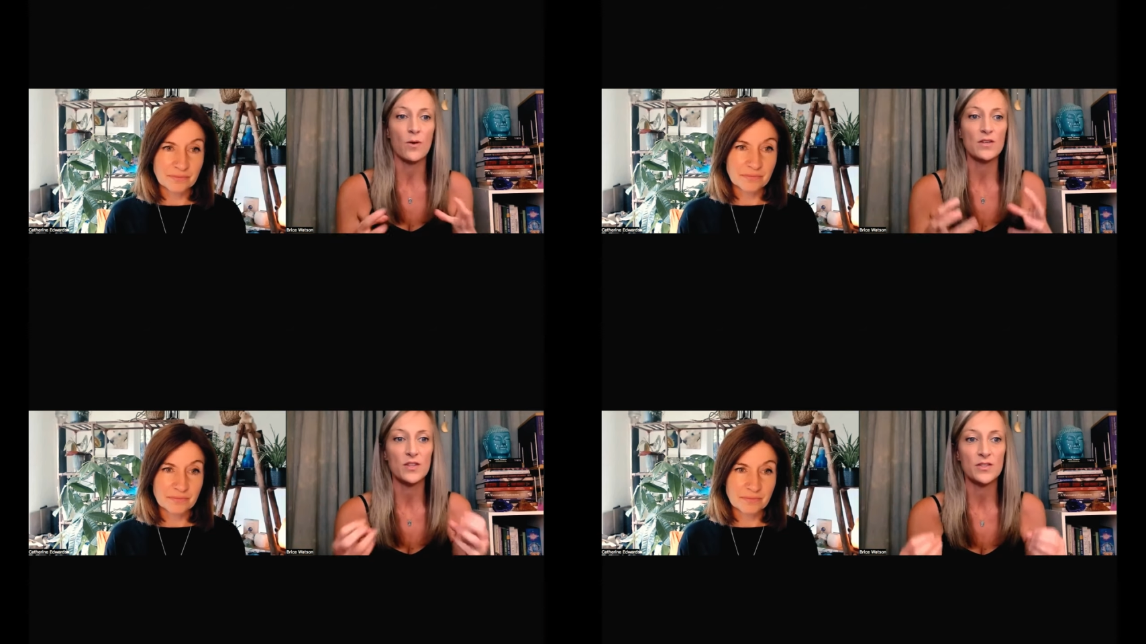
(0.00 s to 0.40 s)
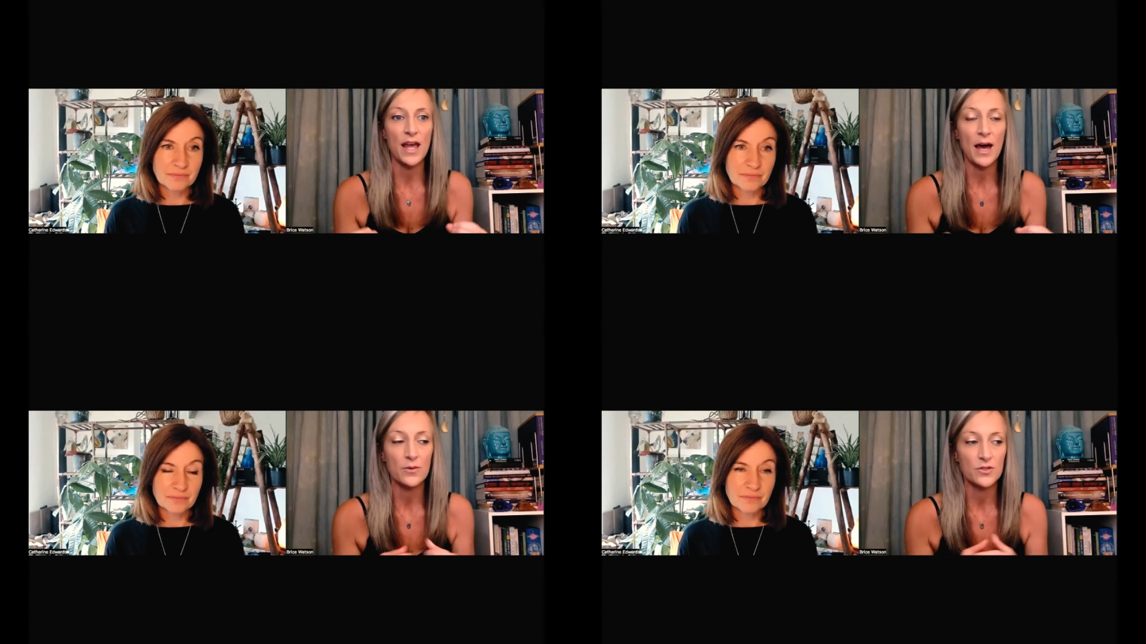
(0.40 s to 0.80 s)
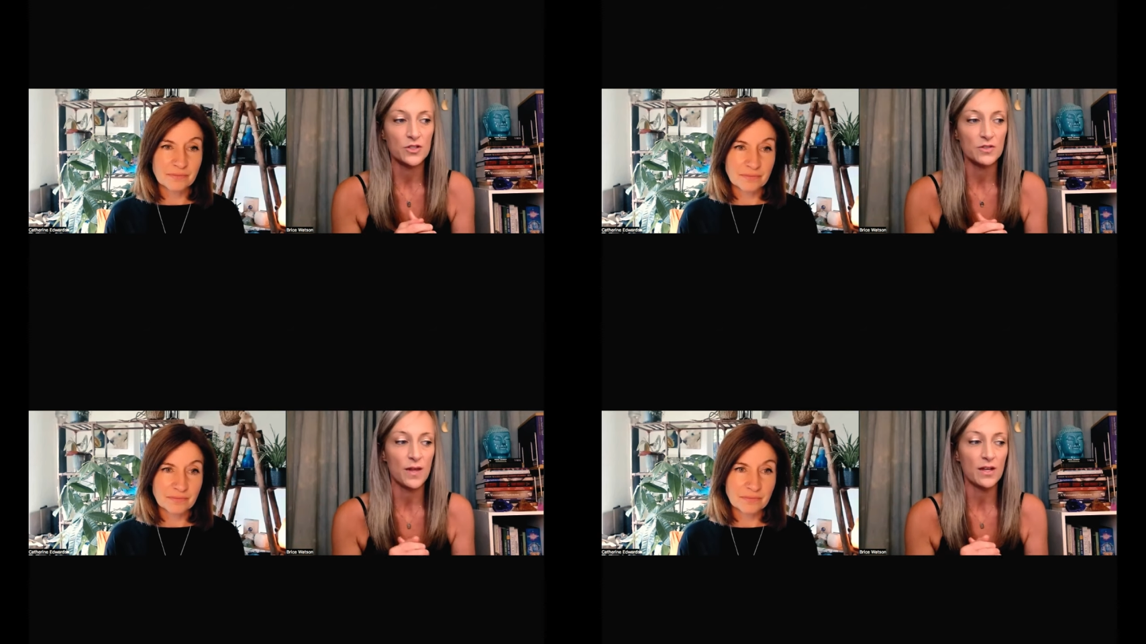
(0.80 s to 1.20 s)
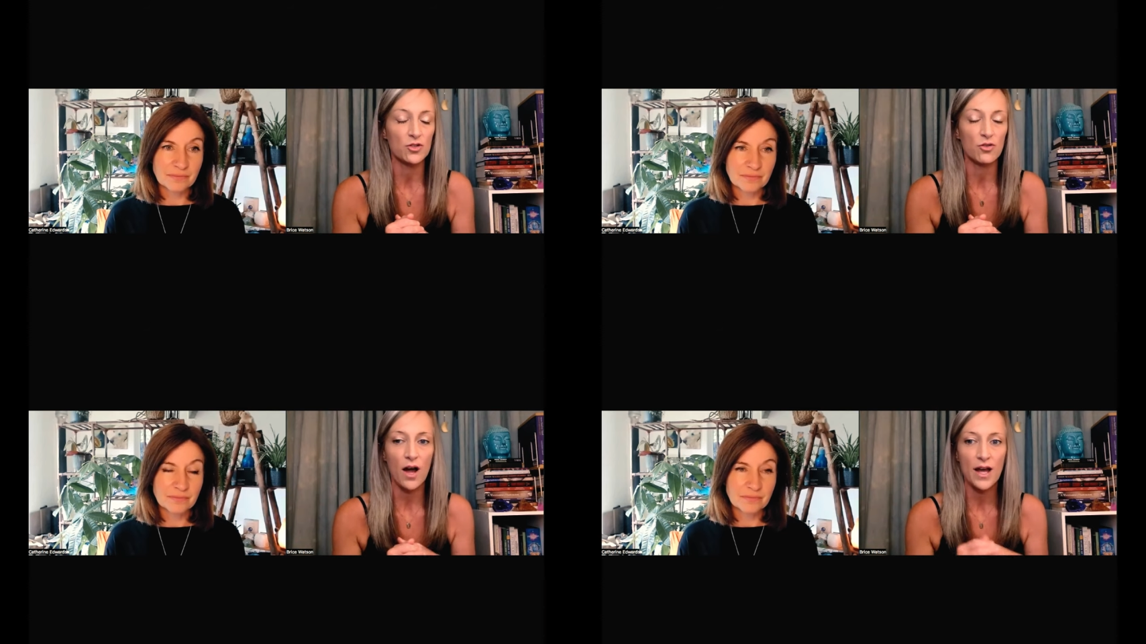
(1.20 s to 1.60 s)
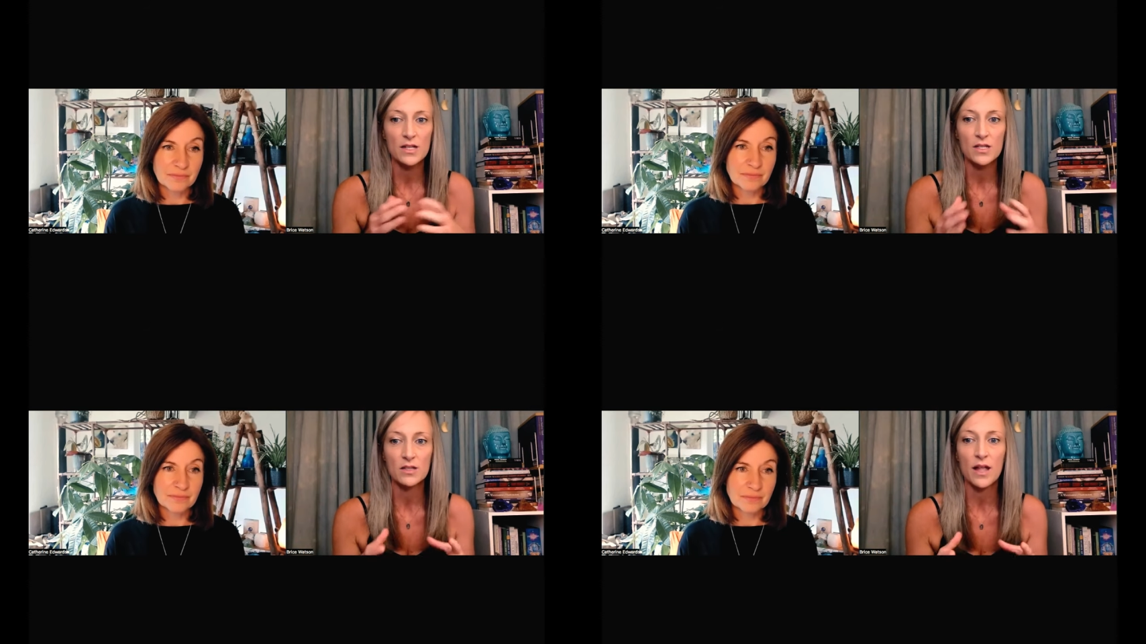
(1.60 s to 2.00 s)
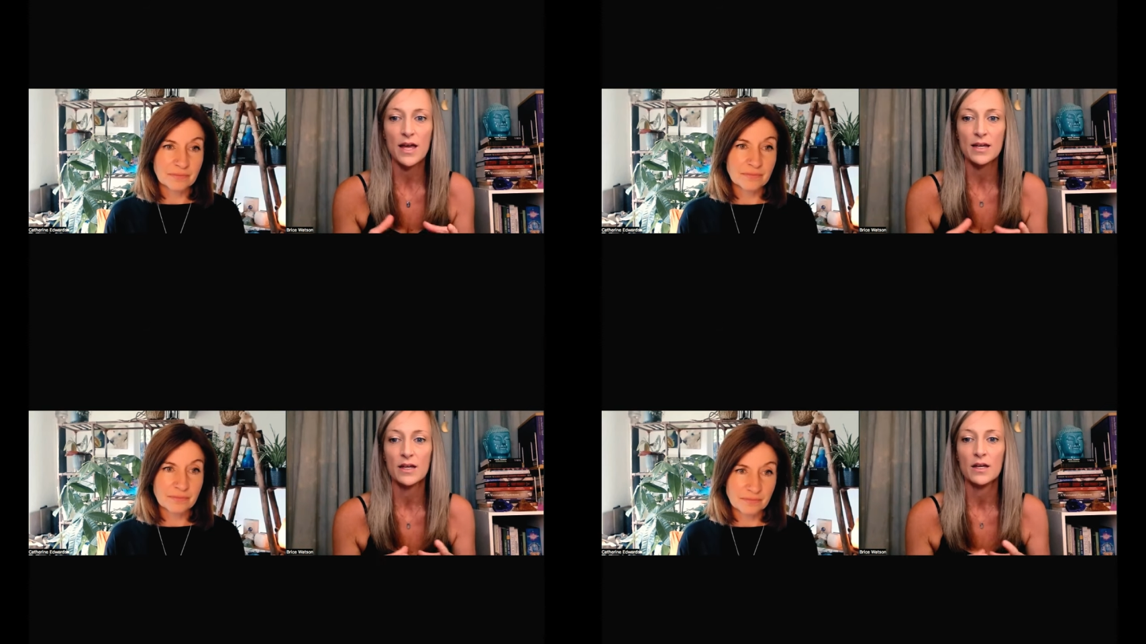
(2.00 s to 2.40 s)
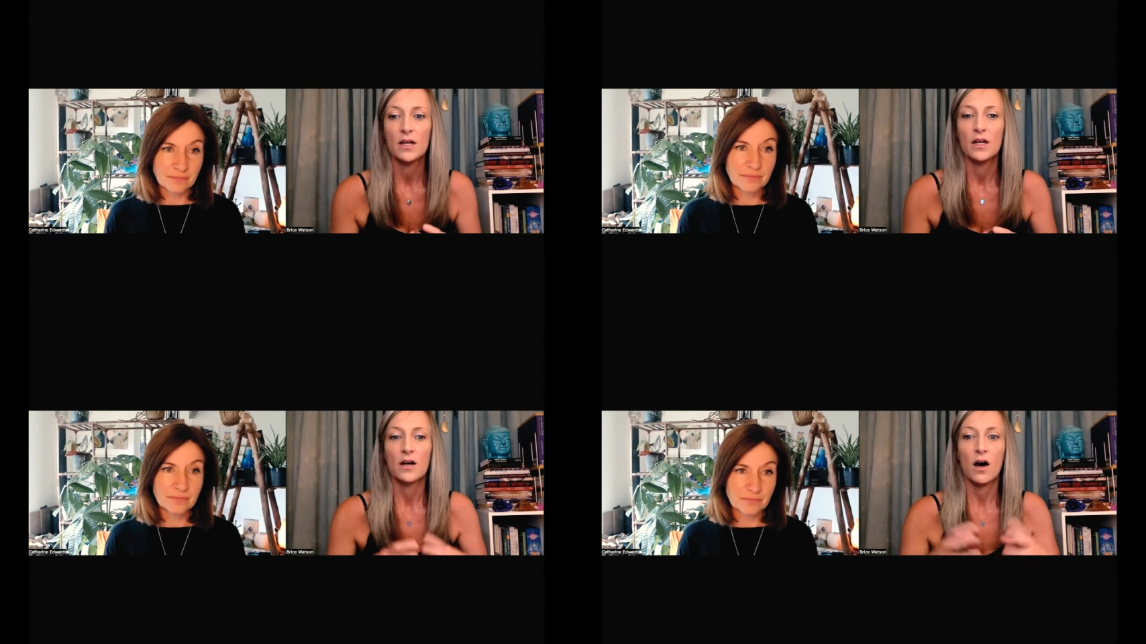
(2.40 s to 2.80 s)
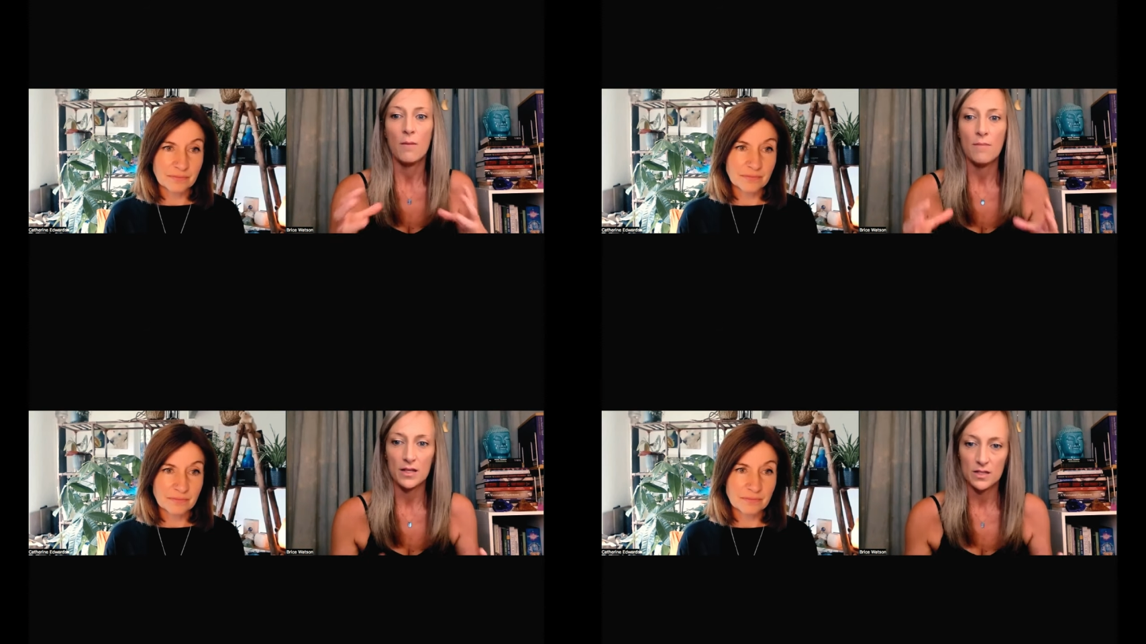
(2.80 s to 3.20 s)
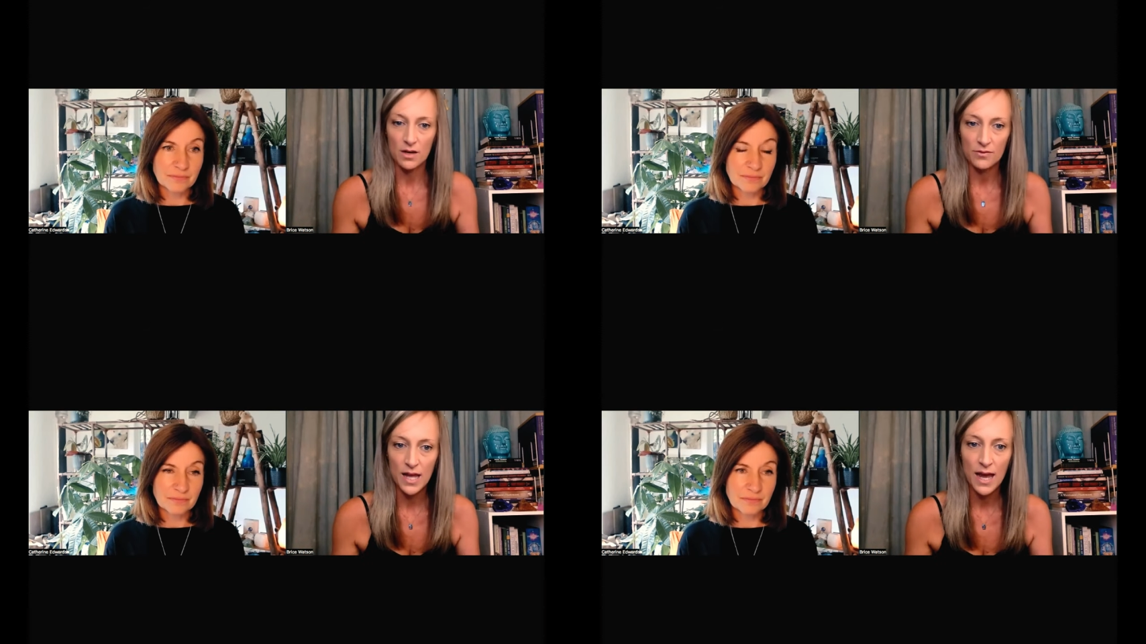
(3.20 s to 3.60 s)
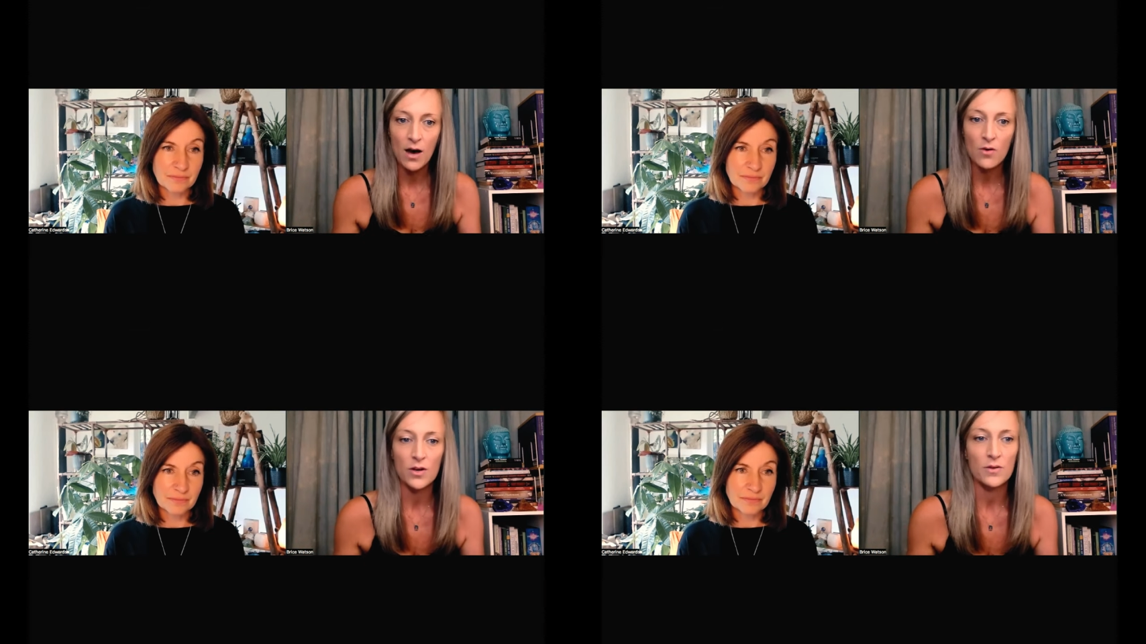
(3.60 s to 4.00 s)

Speaker 1: the rest of the day I was just like trying to like calm myself down.